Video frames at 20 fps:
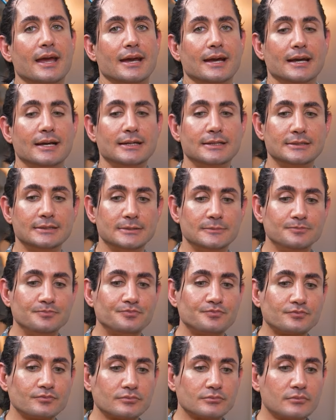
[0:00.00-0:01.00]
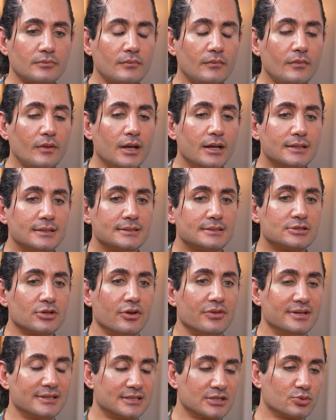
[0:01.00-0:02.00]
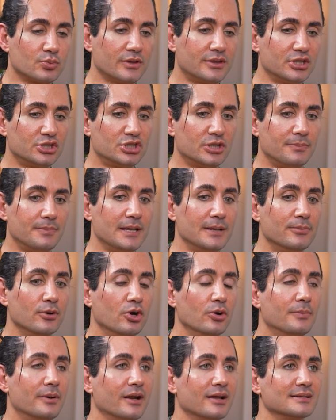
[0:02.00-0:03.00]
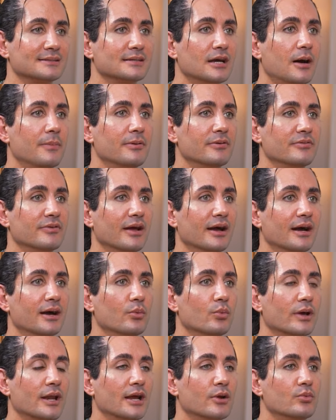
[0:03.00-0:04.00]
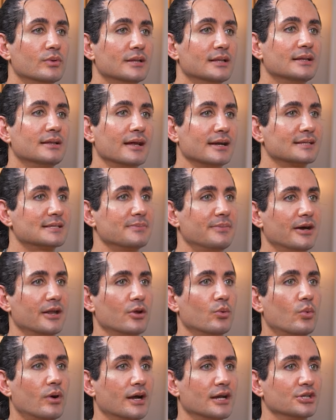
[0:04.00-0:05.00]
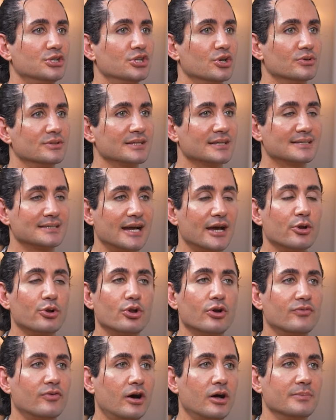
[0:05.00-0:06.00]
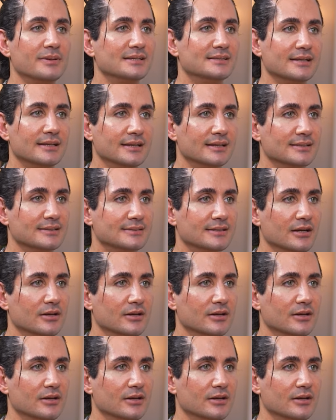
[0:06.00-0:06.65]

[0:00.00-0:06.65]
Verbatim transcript: And so this is with the Shipibo, but on top of that, what I really liked about it, why I chose it, because I don't know if I'll be sitting in